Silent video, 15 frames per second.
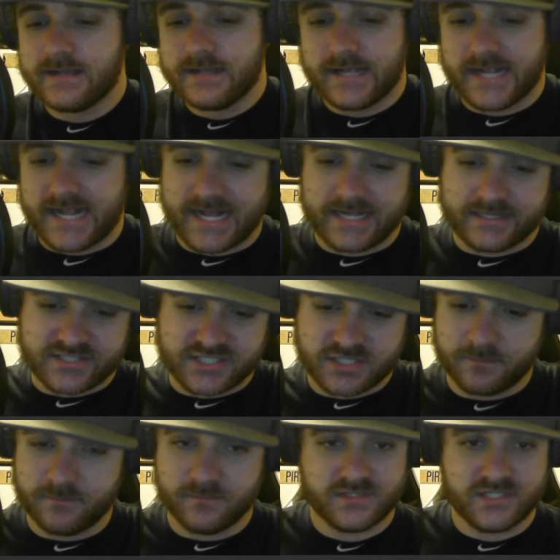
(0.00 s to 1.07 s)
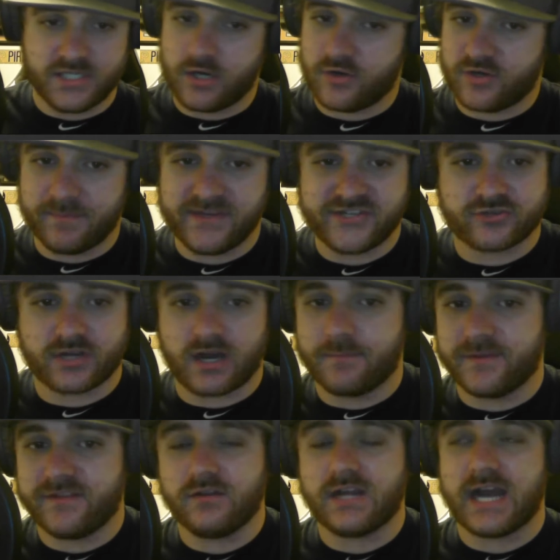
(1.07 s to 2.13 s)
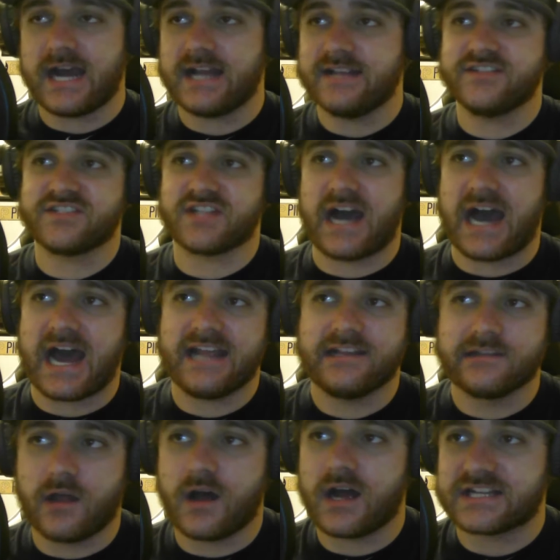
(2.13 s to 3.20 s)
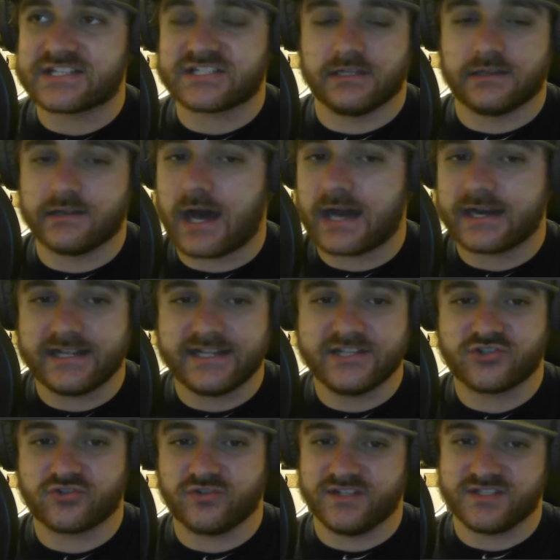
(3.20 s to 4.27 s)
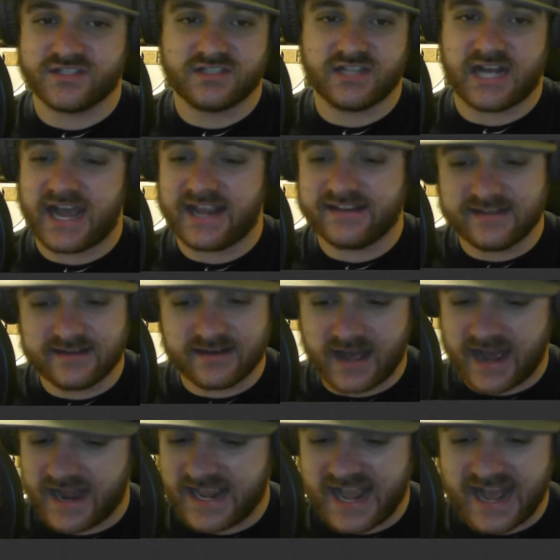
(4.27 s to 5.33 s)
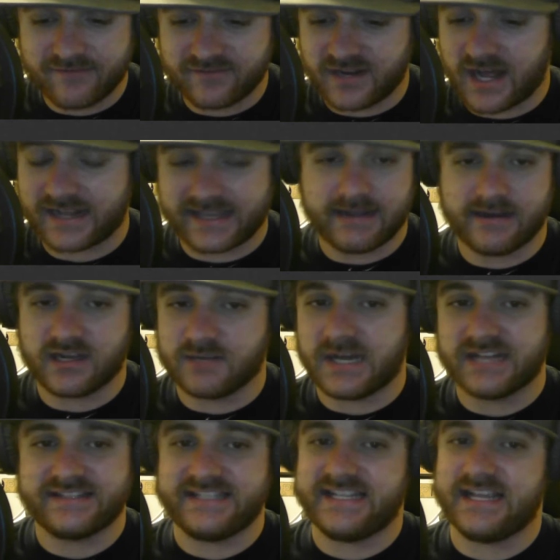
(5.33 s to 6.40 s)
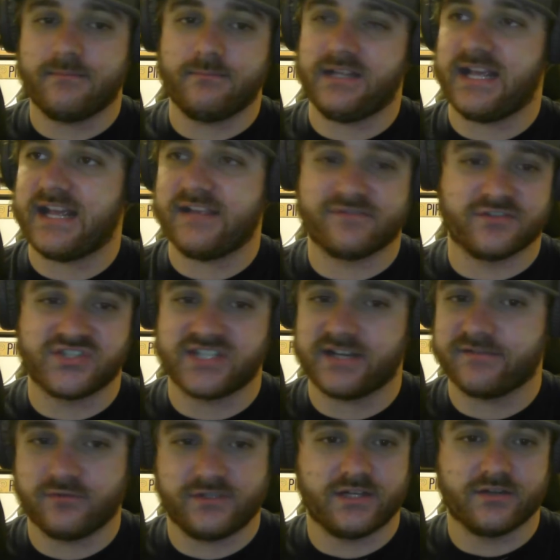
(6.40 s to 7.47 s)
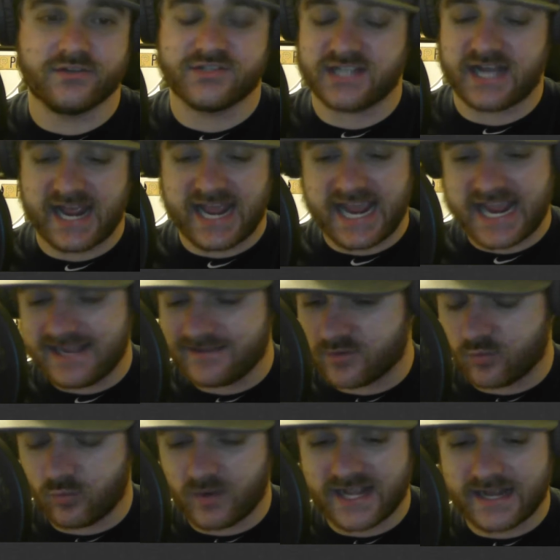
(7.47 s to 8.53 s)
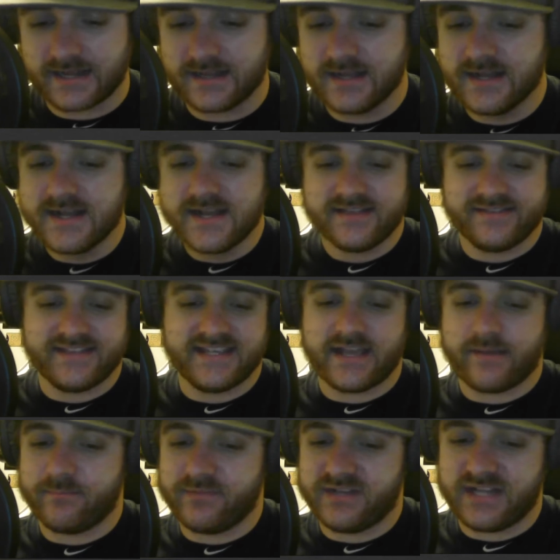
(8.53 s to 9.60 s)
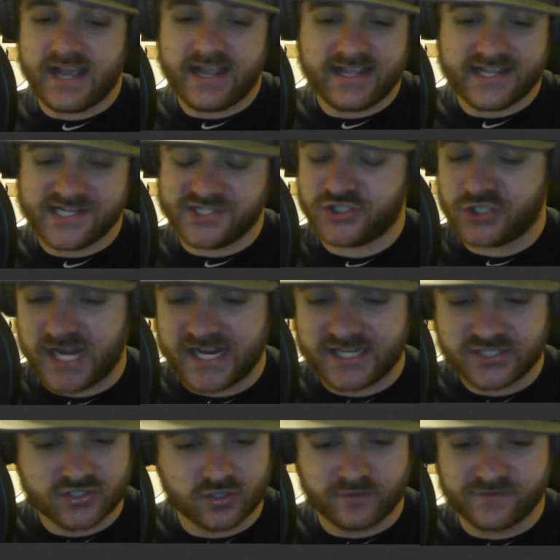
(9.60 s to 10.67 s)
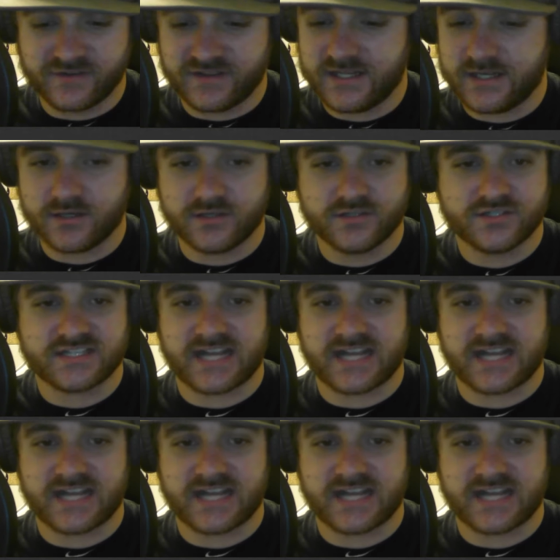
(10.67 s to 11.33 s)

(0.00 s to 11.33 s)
And to be straight up with you guys, I lost a lot of interest. I have not cared about the NBA for several years. I hate the way the NBA has changed over the years.